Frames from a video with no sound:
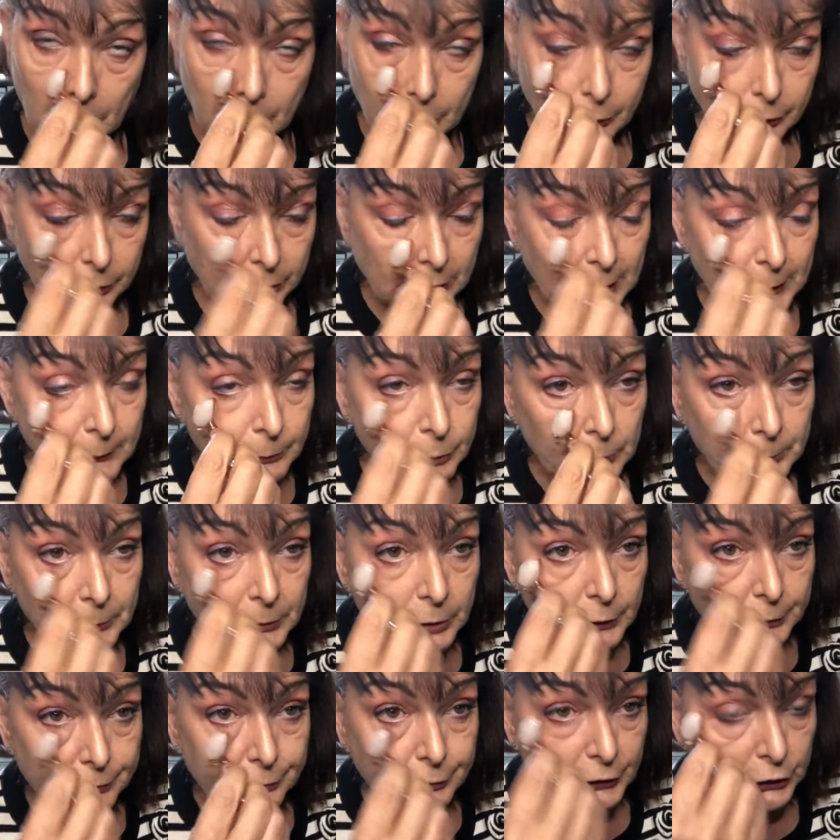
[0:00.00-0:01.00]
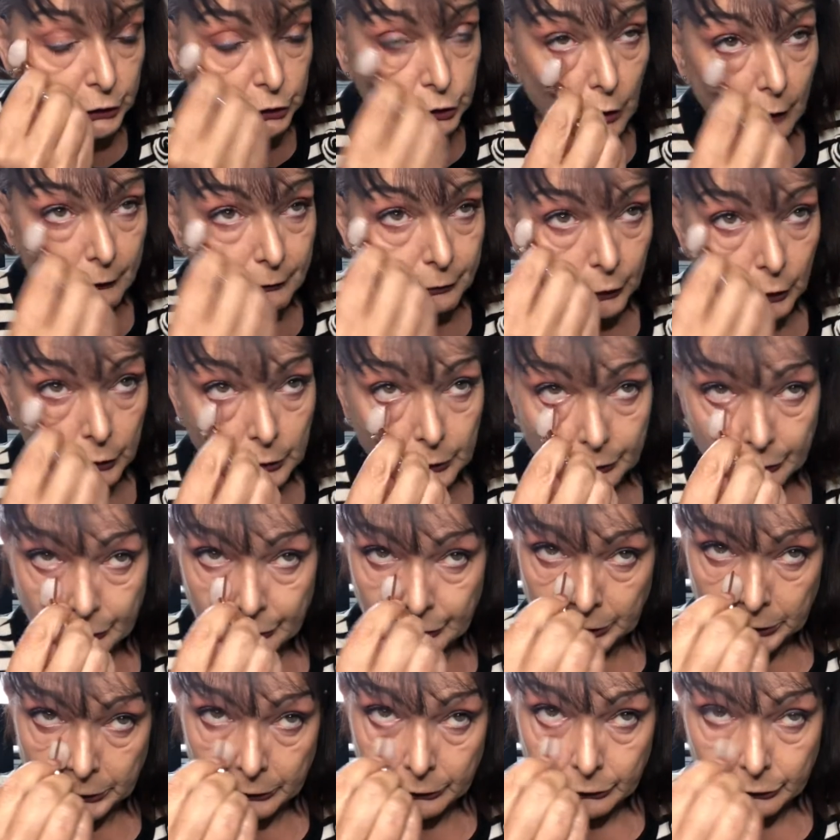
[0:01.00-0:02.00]
Keep them in the fridge, I've learnt
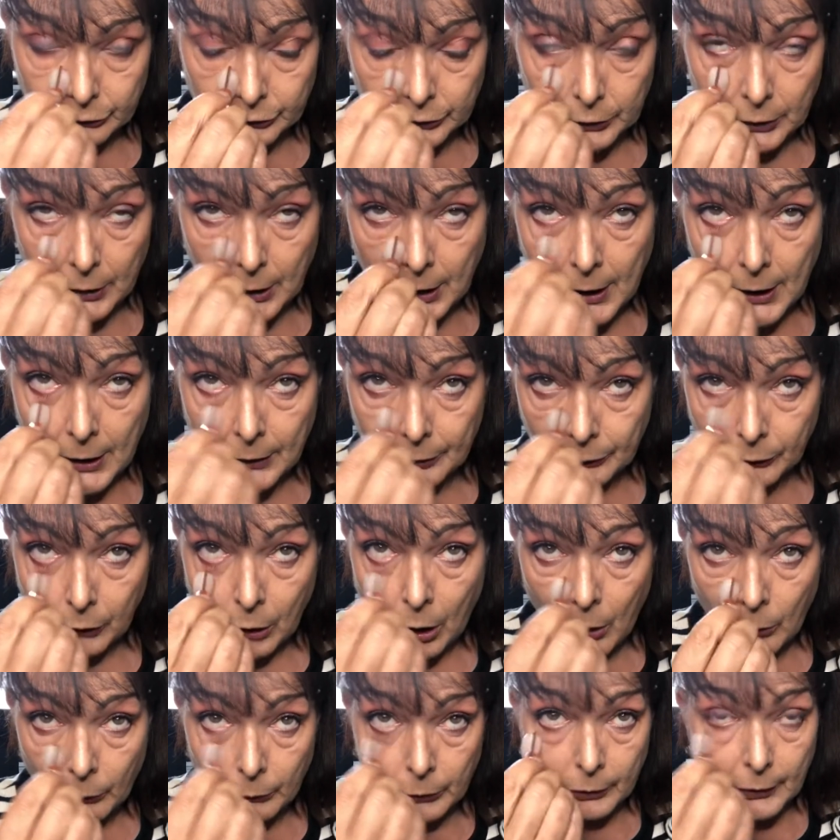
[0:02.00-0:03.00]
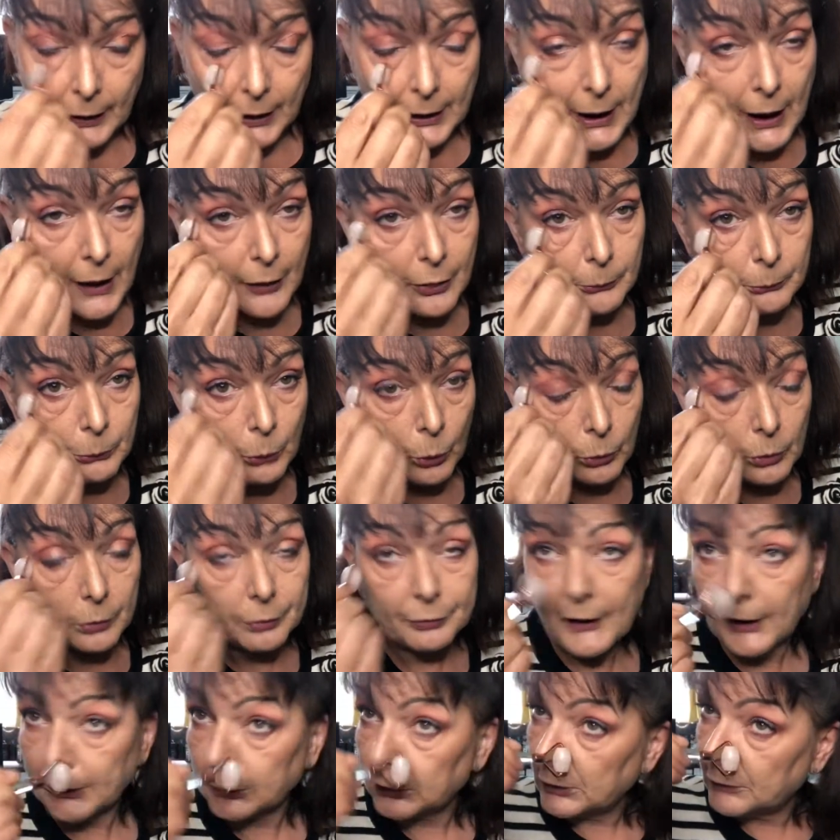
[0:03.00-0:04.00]
since. And the colder they are, the more
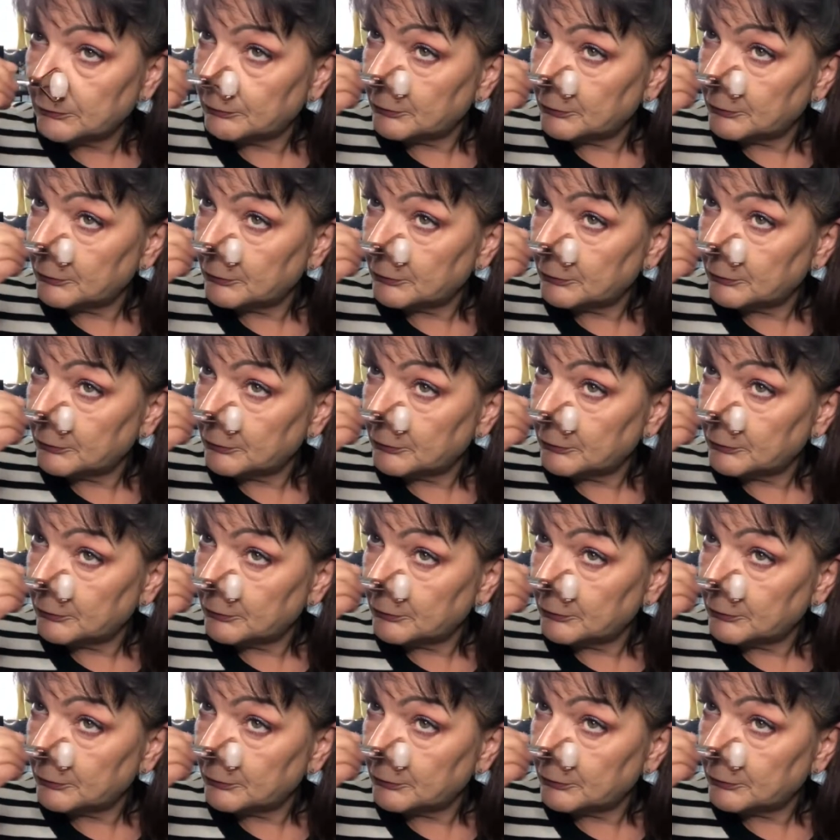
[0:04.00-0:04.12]
effective.